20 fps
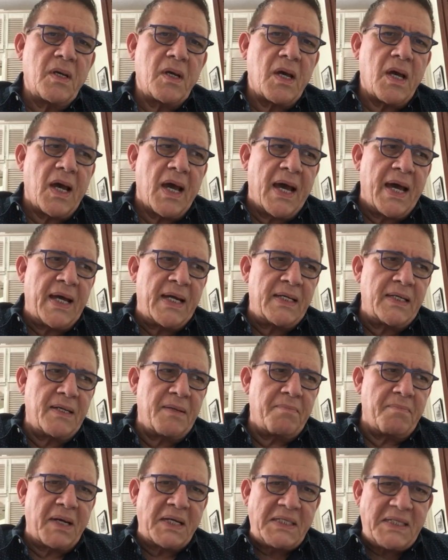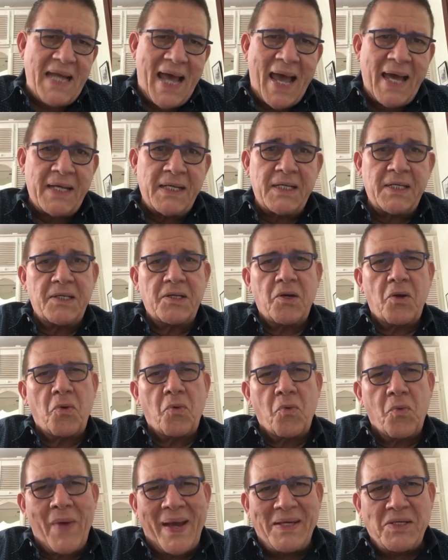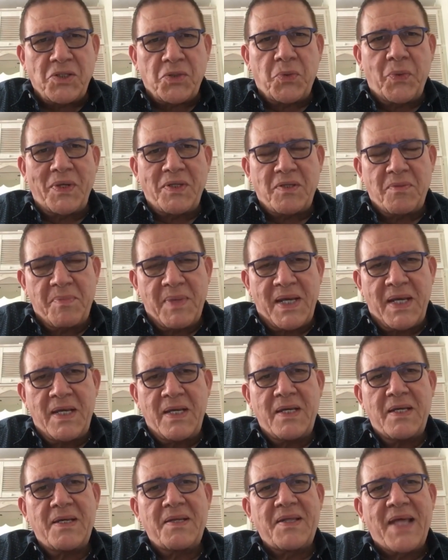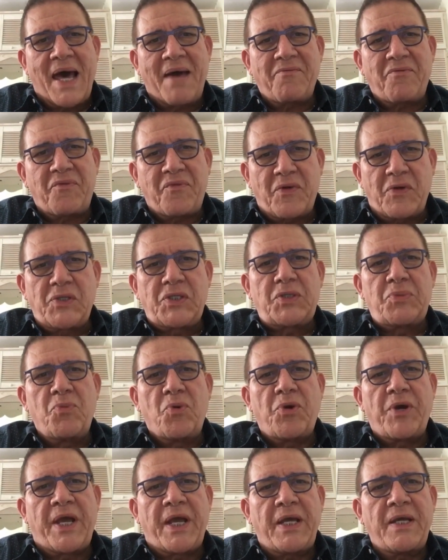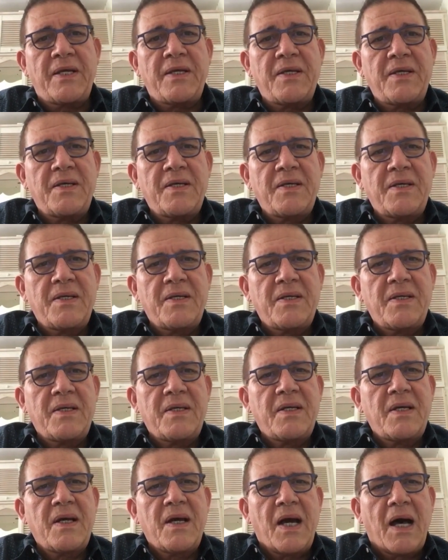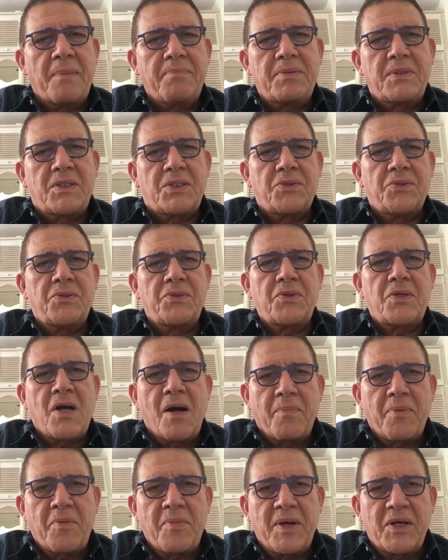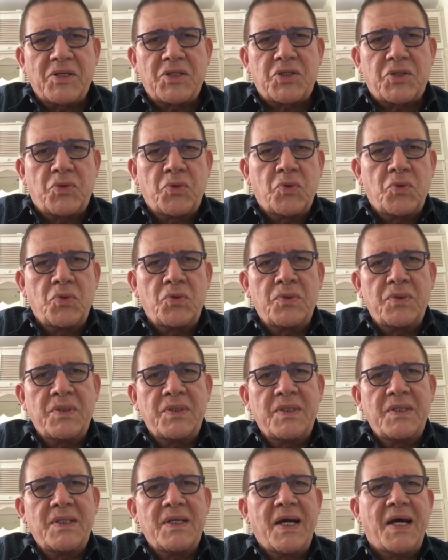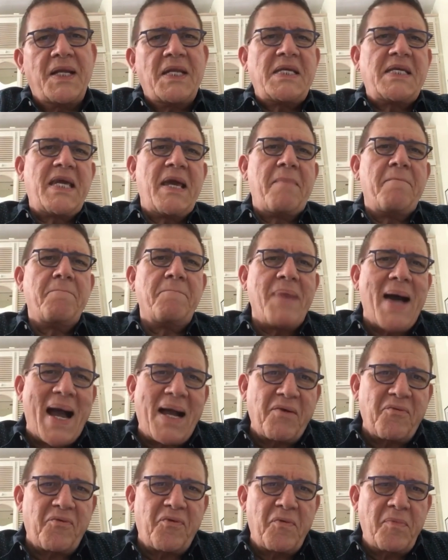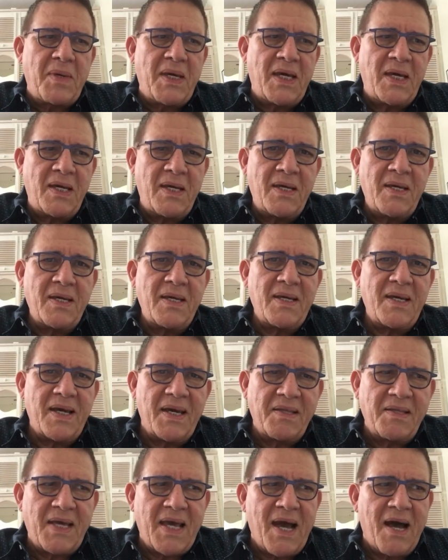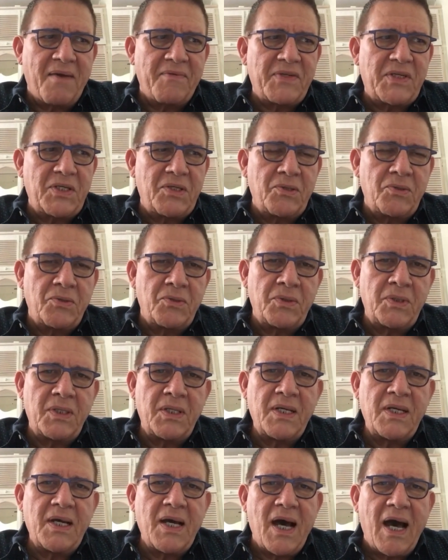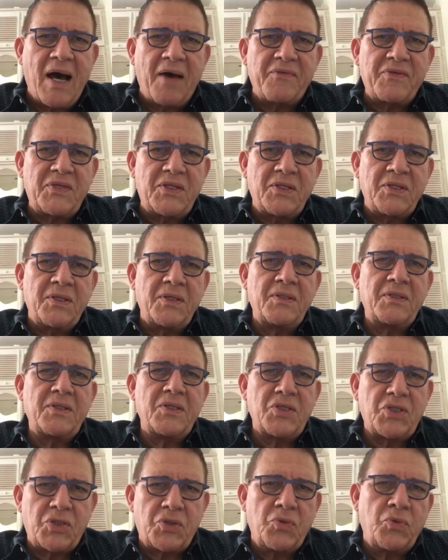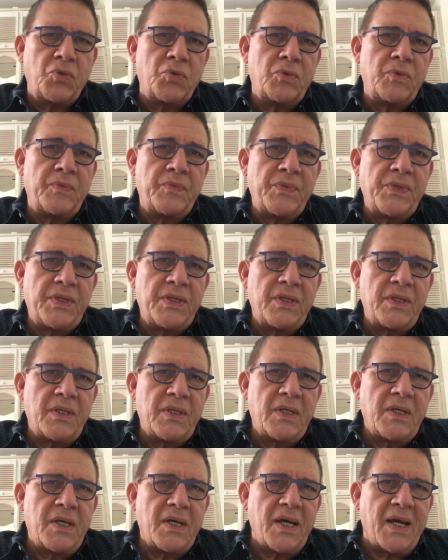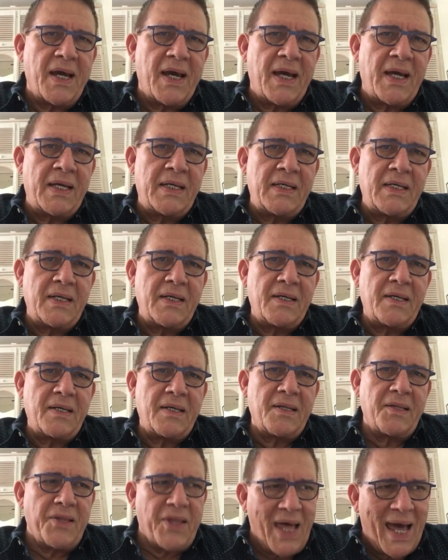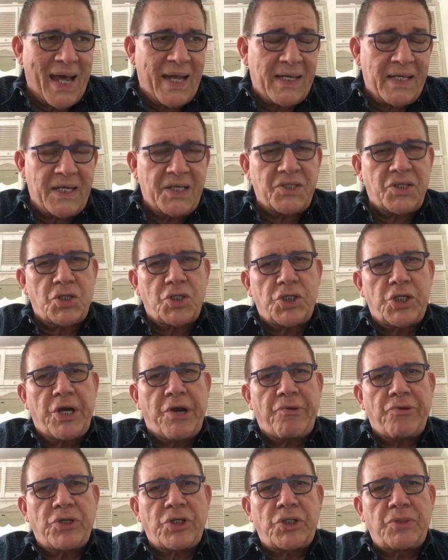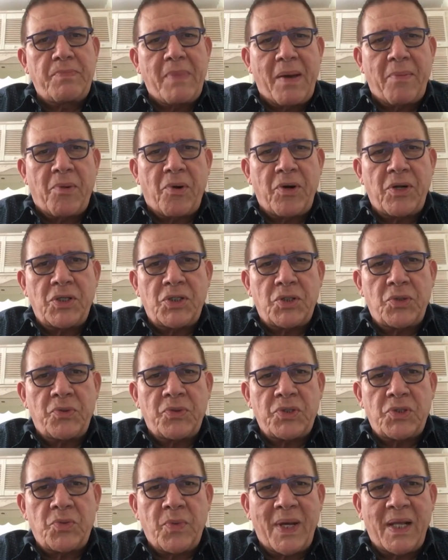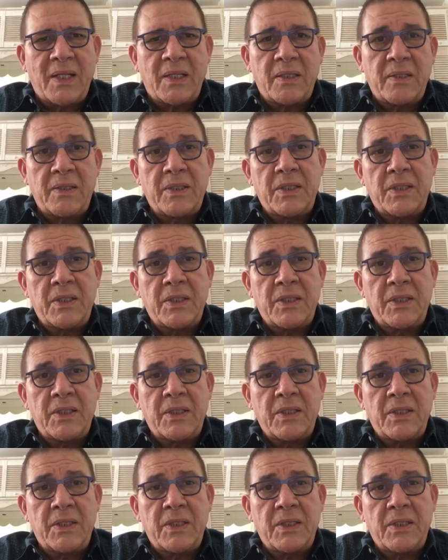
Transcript: And my dad went with me that first morning up to Combermere School, and he came back for me in the afternoon after school. And that is a cherished memory too as well.